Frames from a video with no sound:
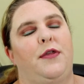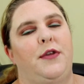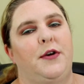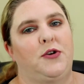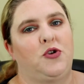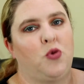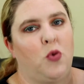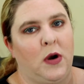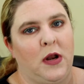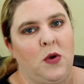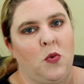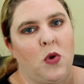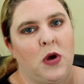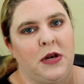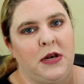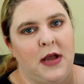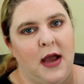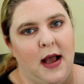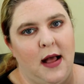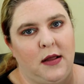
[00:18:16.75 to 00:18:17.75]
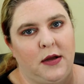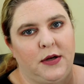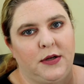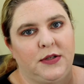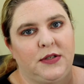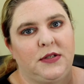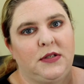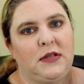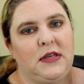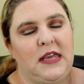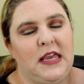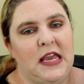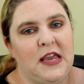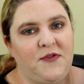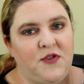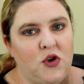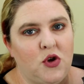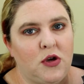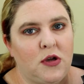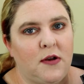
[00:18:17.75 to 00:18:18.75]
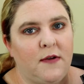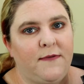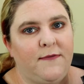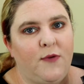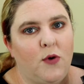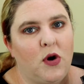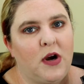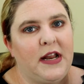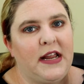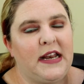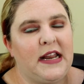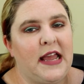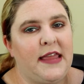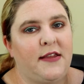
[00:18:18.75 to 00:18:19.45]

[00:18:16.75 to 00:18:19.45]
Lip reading: the $21 if you can afford it,